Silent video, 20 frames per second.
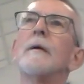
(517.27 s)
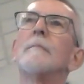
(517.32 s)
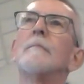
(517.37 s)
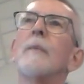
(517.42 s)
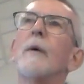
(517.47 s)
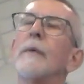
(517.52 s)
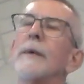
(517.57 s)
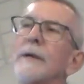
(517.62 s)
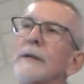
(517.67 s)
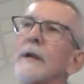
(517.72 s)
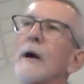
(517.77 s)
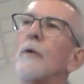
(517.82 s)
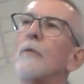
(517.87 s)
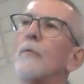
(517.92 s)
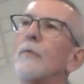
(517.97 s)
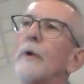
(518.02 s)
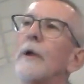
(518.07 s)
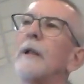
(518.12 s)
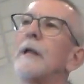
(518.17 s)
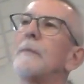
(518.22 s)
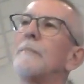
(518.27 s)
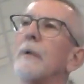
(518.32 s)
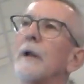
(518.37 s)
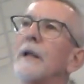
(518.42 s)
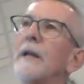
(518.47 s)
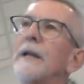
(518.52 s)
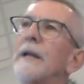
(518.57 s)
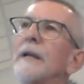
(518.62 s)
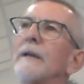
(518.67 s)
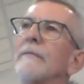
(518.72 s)
but we don't really
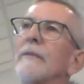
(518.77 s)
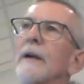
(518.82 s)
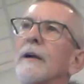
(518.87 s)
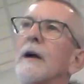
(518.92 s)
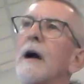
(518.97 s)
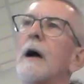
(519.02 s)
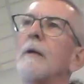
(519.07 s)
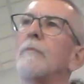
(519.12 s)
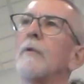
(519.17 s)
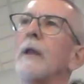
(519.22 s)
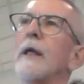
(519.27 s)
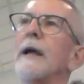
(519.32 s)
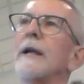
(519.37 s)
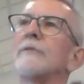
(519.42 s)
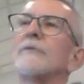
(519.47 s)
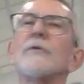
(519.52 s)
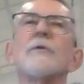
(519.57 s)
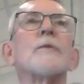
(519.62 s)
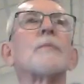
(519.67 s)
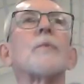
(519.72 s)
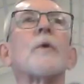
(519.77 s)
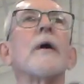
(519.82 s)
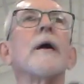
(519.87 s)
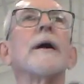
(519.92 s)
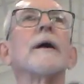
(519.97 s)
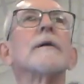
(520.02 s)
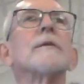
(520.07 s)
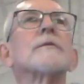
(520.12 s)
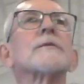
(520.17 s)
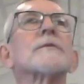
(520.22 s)
believe that God will answer the
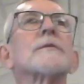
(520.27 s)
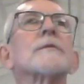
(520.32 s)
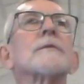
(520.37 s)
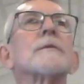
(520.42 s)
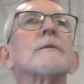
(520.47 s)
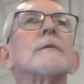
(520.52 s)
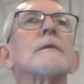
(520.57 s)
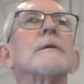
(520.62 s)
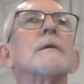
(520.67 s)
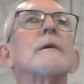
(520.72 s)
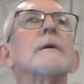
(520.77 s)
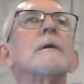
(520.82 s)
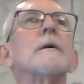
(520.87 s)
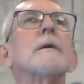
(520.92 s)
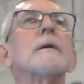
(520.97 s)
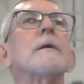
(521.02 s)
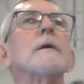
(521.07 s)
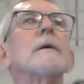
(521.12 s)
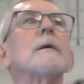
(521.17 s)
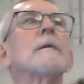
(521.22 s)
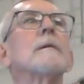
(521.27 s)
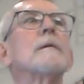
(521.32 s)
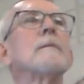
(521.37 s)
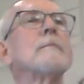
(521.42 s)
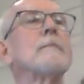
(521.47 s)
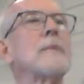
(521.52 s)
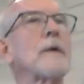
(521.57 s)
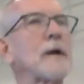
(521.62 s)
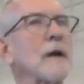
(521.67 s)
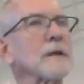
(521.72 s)
prayers.
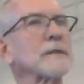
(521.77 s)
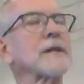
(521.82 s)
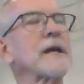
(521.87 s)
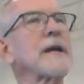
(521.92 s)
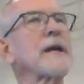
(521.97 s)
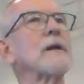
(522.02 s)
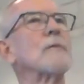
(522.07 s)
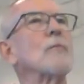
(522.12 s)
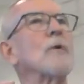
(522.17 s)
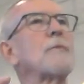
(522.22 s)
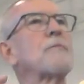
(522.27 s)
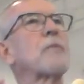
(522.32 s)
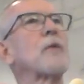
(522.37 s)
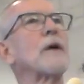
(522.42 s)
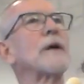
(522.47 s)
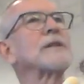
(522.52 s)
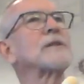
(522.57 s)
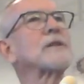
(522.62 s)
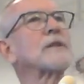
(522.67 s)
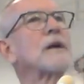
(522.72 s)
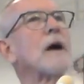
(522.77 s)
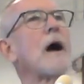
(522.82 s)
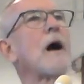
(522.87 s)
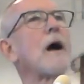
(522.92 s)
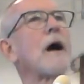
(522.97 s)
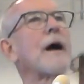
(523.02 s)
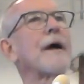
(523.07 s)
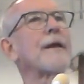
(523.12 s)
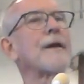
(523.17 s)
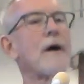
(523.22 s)
Because again, we place
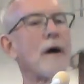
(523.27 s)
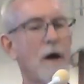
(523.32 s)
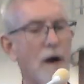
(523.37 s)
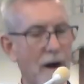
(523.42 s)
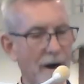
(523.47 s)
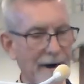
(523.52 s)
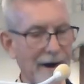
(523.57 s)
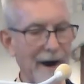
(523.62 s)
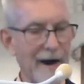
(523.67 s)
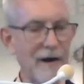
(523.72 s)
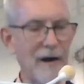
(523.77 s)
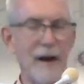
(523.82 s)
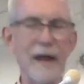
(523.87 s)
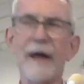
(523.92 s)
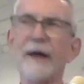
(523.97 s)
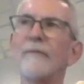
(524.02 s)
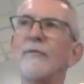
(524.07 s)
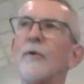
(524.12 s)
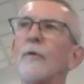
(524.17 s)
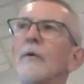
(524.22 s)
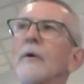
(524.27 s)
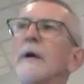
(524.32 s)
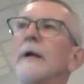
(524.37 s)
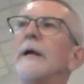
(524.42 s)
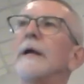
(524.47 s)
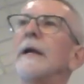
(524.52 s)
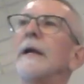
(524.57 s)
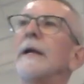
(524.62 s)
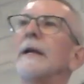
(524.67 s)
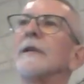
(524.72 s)
God on our level
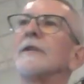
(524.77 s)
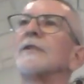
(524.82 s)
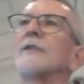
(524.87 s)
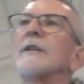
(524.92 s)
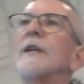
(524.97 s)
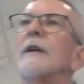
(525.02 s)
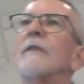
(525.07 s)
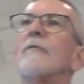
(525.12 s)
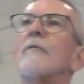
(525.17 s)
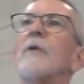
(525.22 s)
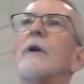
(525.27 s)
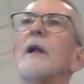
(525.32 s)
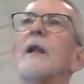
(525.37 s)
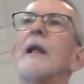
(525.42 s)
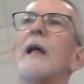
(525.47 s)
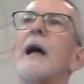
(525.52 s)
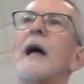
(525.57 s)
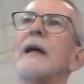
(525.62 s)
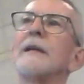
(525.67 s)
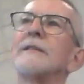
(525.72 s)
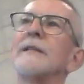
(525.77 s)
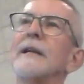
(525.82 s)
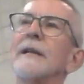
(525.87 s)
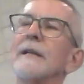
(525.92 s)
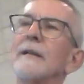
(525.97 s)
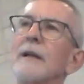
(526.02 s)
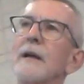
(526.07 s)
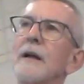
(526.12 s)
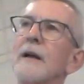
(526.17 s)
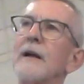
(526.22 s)
instead of
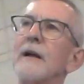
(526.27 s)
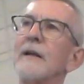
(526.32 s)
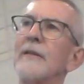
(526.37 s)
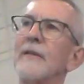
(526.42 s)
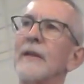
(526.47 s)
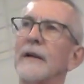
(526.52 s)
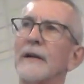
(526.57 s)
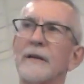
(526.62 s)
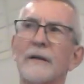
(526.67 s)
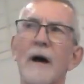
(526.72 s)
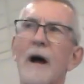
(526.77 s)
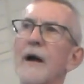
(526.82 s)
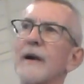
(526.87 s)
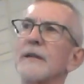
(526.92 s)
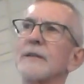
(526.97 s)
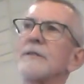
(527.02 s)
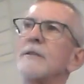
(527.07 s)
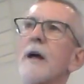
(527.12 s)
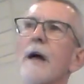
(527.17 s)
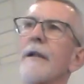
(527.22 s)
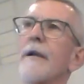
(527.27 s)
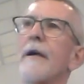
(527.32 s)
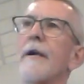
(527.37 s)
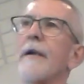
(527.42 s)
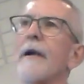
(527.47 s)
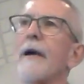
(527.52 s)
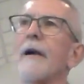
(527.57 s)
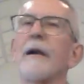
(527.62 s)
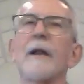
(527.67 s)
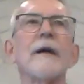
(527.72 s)
realizing that God is not on
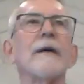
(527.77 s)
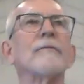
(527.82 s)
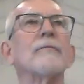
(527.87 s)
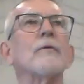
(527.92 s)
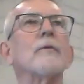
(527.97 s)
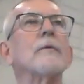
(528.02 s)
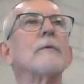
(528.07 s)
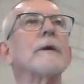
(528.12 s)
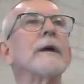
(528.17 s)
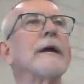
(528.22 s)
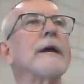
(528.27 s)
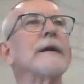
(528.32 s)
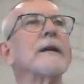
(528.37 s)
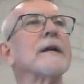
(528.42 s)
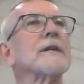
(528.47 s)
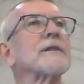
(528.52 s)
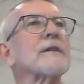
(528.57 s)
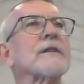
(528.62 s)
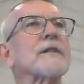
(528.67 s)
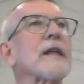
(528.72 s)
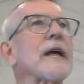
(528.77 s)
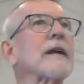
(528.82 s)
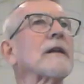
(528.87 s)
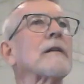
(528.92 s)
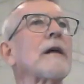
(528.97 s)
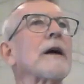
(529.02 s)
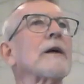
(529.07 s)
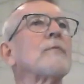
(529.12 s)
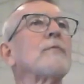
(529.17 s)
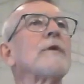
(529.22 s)
our level. He doesn't think
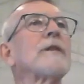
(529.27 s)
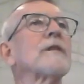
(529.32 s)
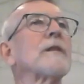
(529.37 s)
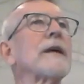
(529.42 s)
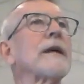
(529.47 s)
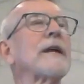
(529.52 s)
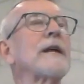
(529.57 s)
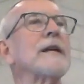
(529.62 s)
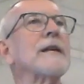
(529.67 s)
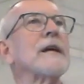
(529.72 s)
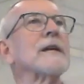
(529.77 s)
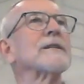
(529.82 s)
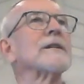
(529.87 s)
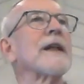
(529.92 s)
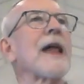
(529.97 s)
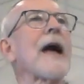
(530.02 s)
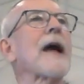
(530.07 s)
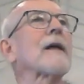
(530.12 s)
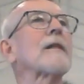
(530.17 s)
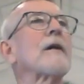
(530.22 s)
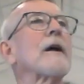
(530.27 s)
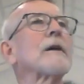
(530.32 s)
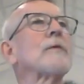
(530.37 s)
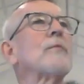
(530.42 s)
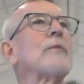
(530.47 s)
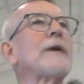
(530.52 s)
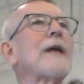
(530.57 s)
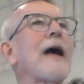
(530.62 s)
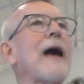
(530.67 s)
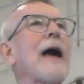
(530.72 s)
like we think, He doesn't act like
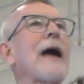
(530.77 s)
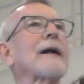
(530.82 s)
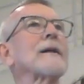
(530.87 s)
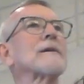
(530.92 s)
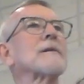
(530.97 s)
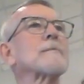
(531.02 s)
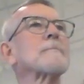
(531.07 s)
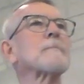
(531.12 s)
we act.